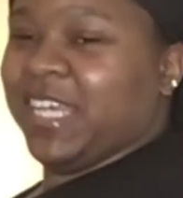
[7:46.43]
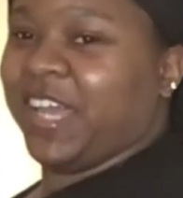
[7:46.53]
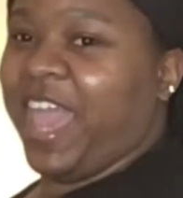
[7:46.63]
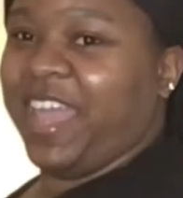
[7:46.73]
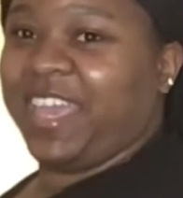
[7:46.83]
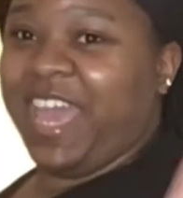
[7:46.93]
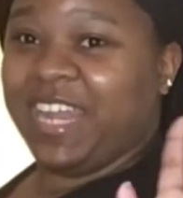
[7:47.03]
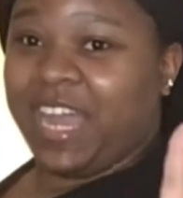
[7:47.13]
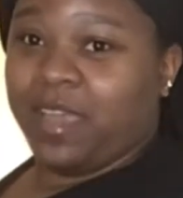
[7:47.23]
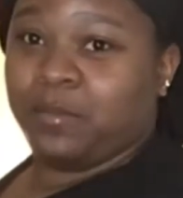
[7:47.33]
Okay,
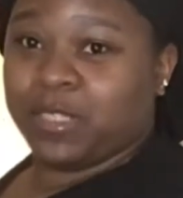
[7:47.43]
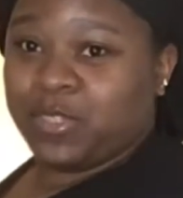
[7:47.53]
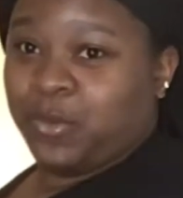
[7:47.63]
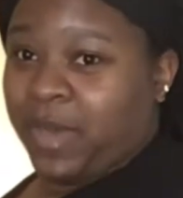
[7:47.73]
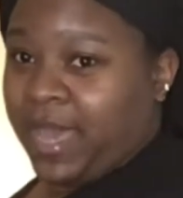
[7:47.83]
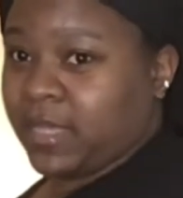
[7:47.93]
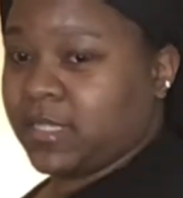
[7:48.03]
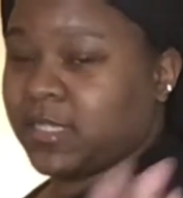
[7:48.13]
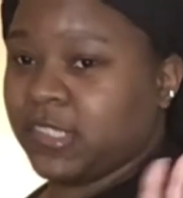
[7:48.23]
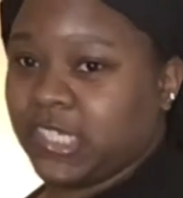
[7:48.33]
again, I am a
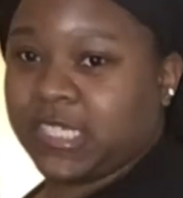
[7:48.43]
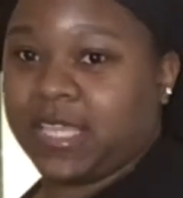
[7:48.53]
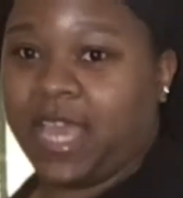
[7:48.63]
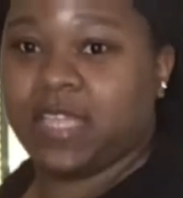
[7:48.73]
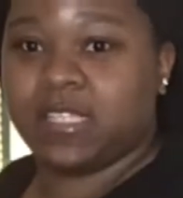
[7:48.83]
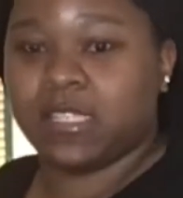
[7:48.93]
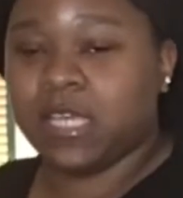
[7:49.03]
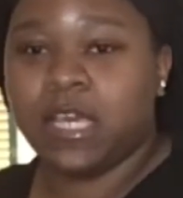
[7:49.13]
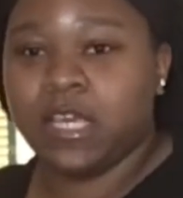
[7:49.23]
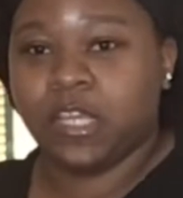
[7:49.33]
2X, just in case,
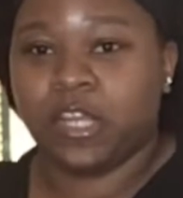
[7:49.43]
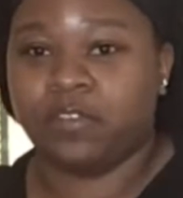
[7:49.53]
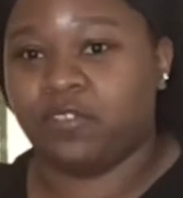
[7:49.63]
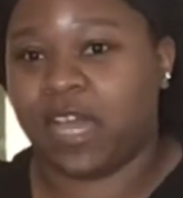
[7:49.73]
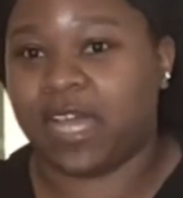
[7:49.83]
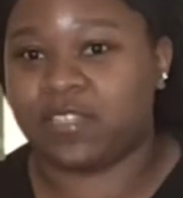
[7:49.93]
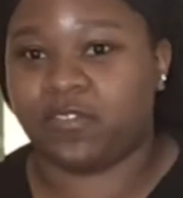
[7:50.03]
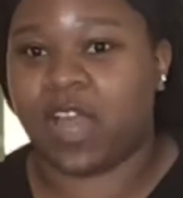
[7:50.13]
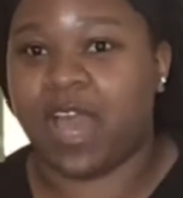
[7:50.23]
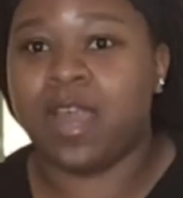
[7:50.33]
you know, if you guys
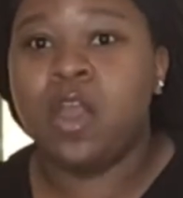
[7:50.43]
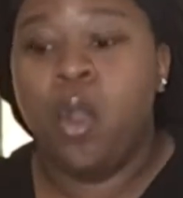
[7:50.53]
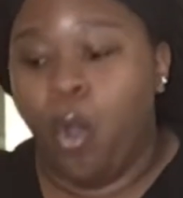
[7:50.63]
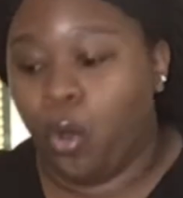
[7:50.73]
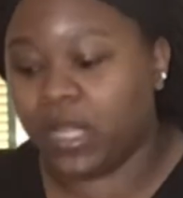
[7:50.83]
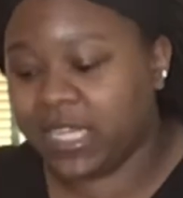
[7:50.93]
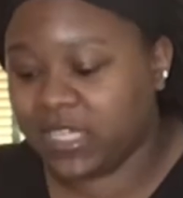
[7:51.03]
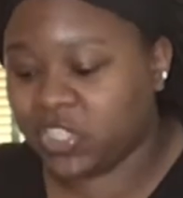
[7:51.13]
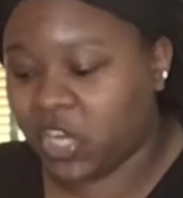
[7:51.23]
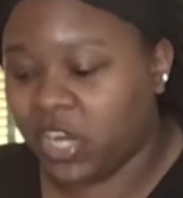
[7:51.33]
forgot. All of
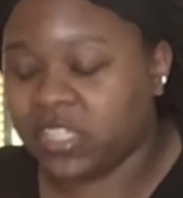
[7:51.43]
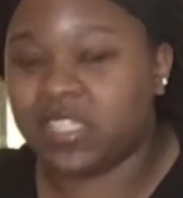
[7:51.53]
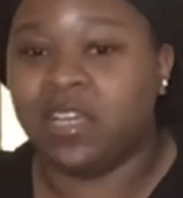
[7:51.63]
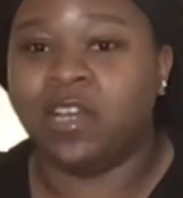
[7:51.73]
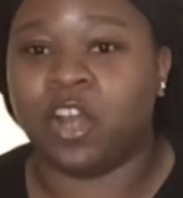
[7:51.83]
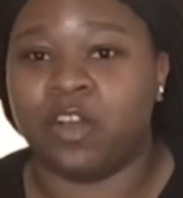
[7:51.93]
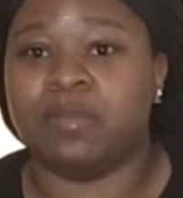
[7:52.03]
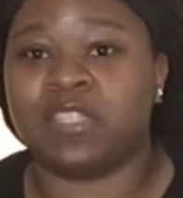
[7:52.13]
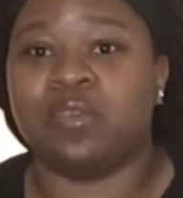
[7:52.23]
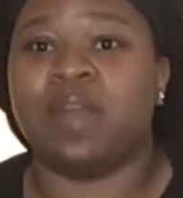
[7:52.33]
these shirts are going
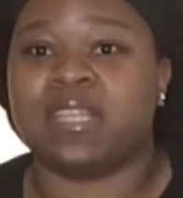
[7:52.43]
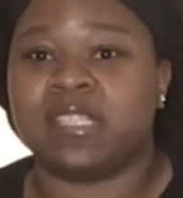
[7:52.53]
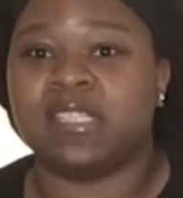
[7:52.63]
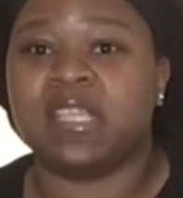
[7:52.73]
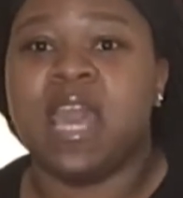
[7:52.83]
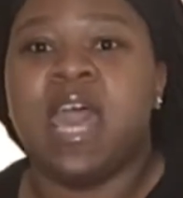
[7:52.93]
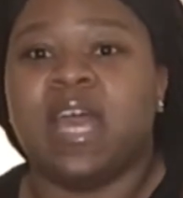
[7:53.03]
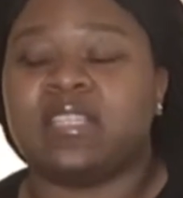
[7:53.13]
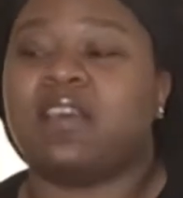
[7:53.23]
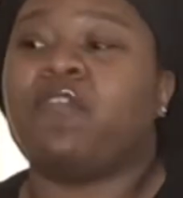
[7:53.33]
to be 2Xs,
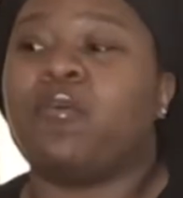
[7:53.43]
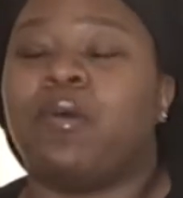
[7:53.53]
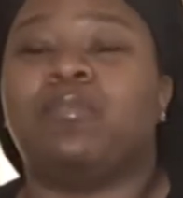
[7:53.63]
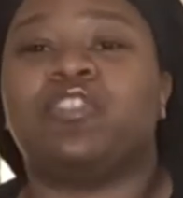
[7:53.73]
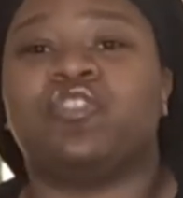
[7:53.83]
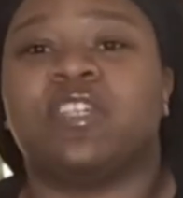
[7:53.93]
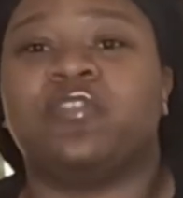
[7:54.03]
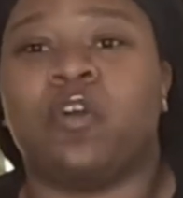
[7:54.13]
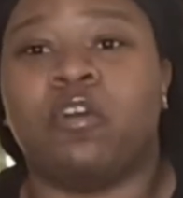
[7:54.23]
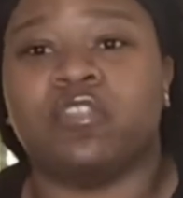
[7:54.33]
except for when we
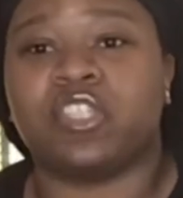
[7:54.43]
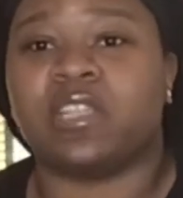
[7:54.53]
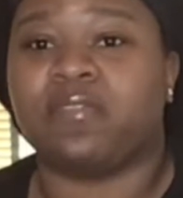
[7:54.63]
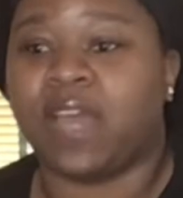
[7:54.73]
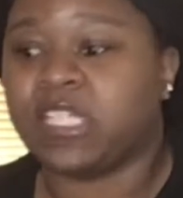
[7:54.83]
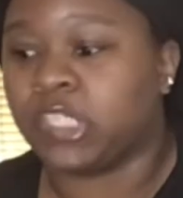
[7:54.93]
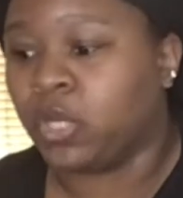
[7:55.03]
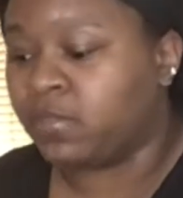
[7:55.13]
transfer over to the Fashion Nova